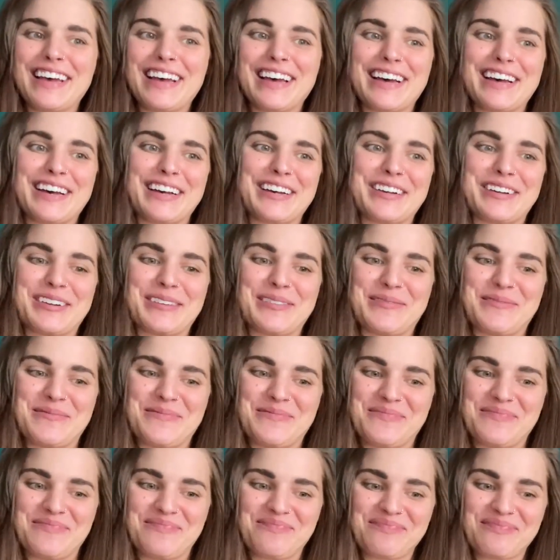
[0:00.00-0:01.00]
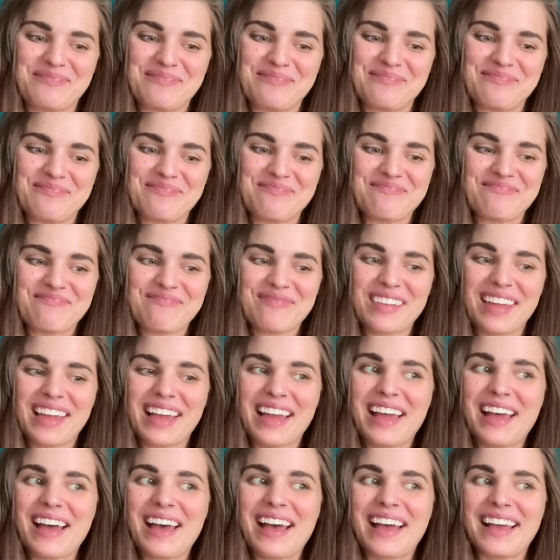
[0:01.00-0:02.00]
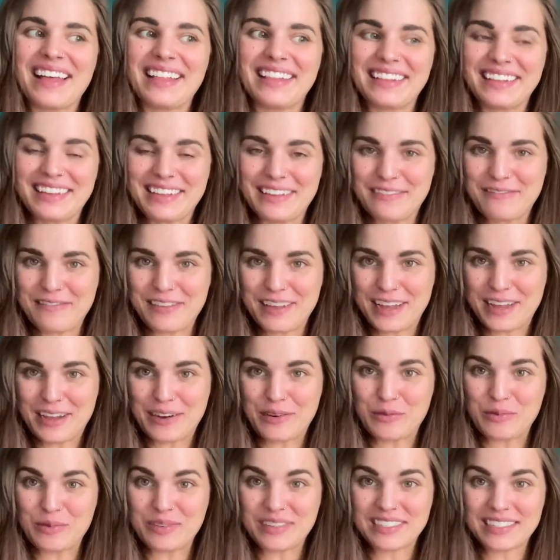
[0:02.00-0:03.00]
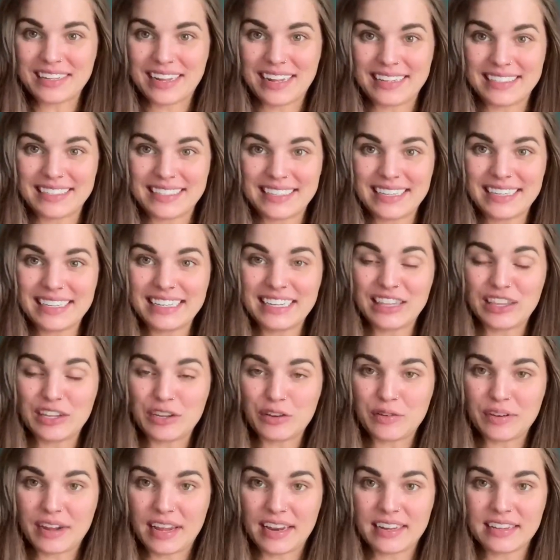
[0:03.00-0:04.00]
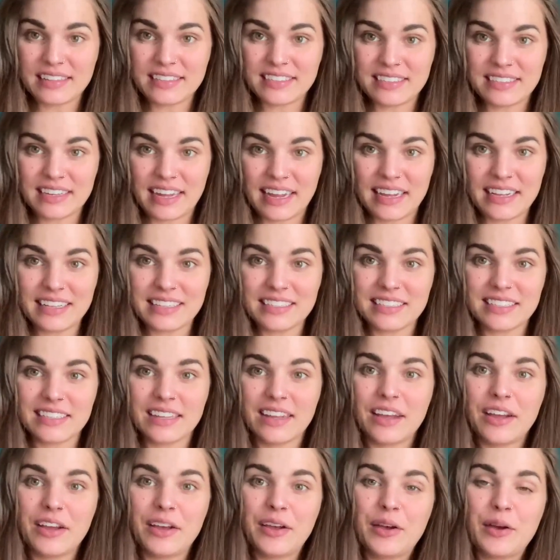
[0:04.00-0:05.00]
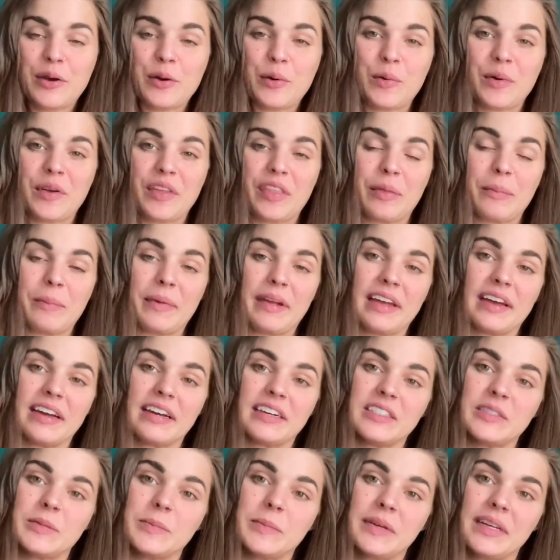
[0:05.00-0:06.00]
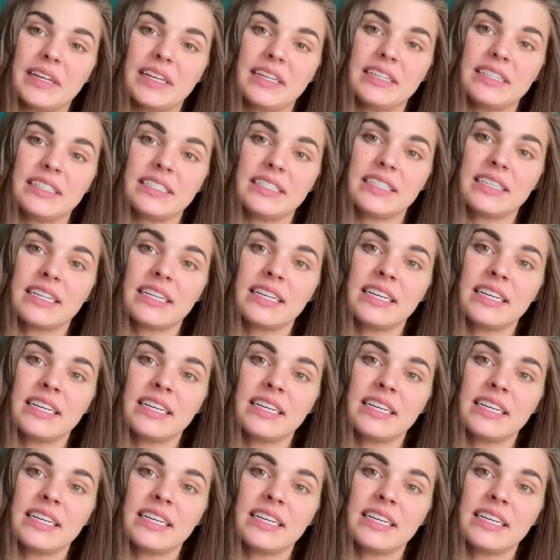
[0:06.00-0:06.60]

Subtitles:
I live in Wisconsin in the United States with my husband